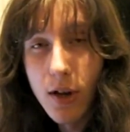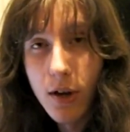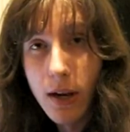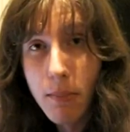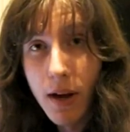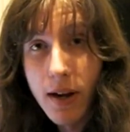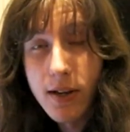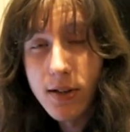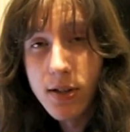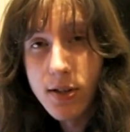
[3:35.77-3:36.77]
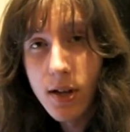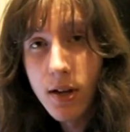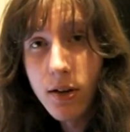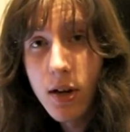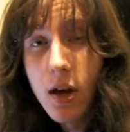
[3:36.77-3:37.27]
earning money is
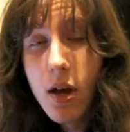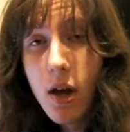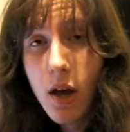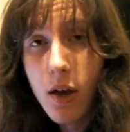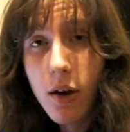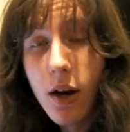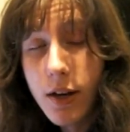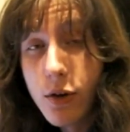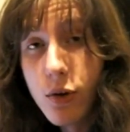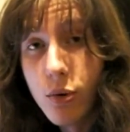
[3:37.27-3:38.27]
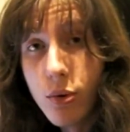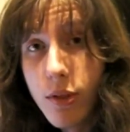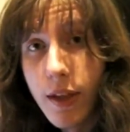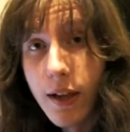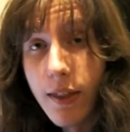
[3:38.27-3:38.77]
concerned, and I do
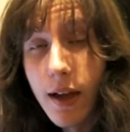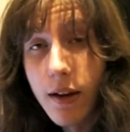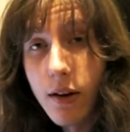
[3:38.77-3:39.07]
think that.